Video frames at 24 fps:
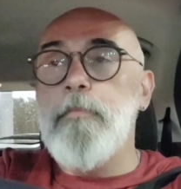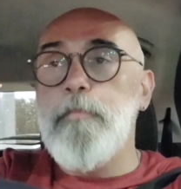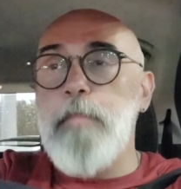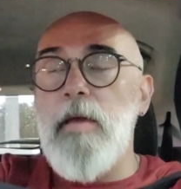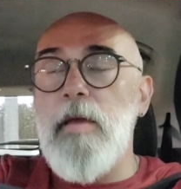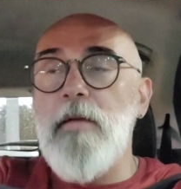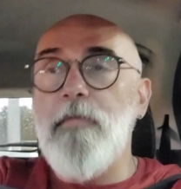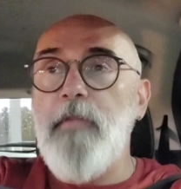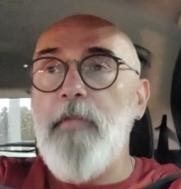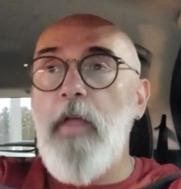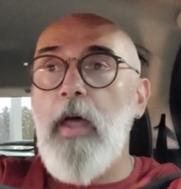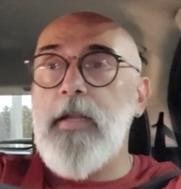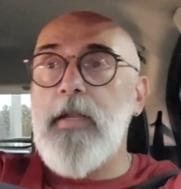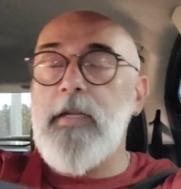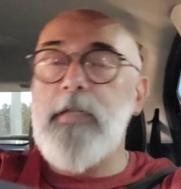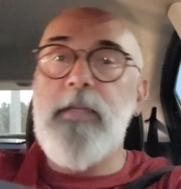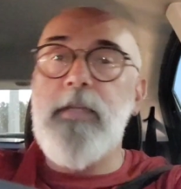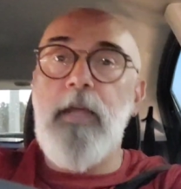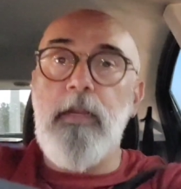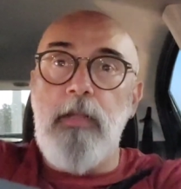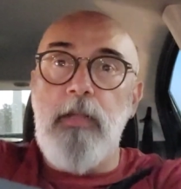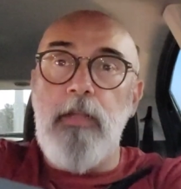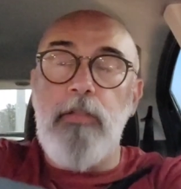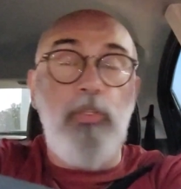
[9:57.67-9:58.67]
be a flight
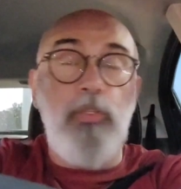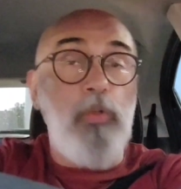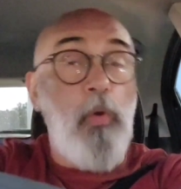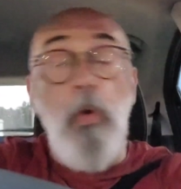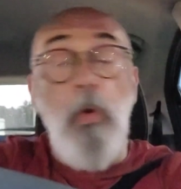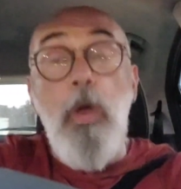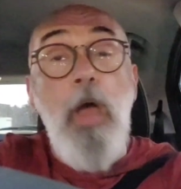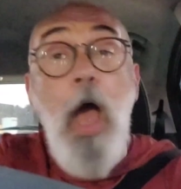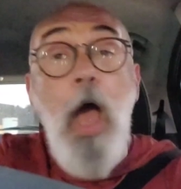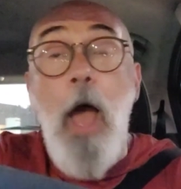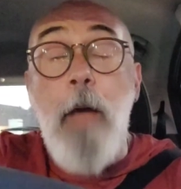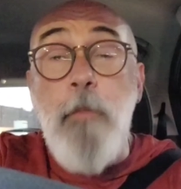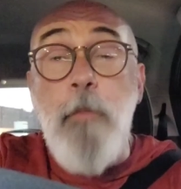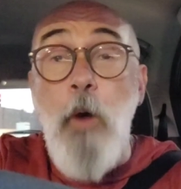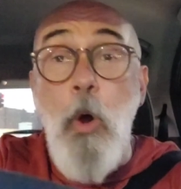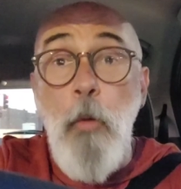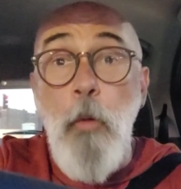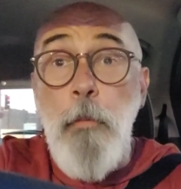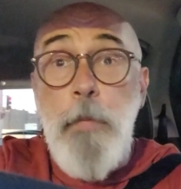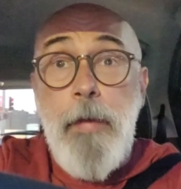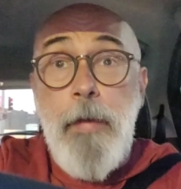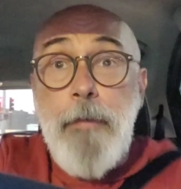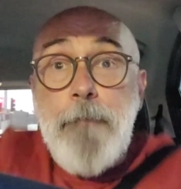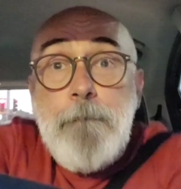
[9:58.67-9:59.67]
attendant. So I'm
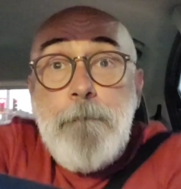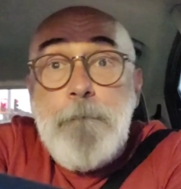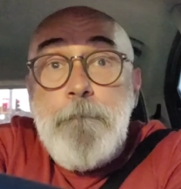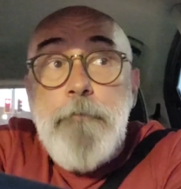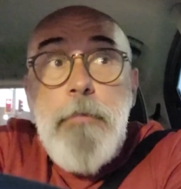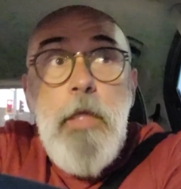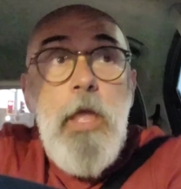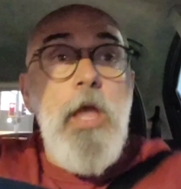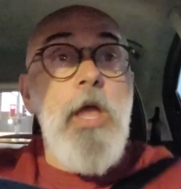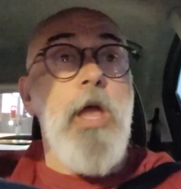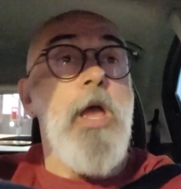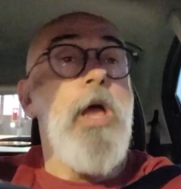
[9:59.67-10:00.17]
hoping.